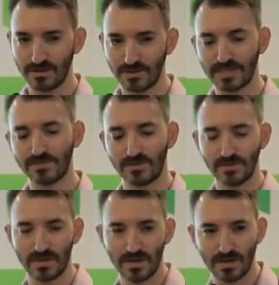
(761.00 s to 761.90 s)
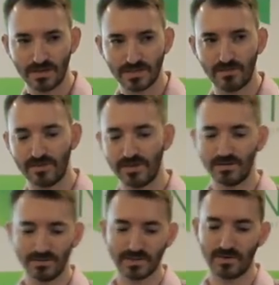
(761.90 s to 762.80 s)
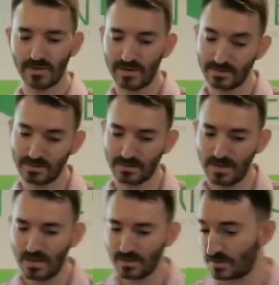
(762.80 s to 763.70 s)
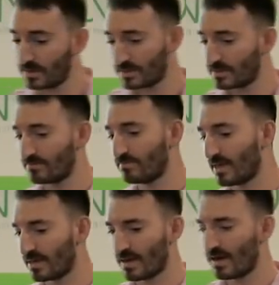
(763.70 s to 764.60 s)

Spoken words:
transferred some of the NEO to someone else. So this is like a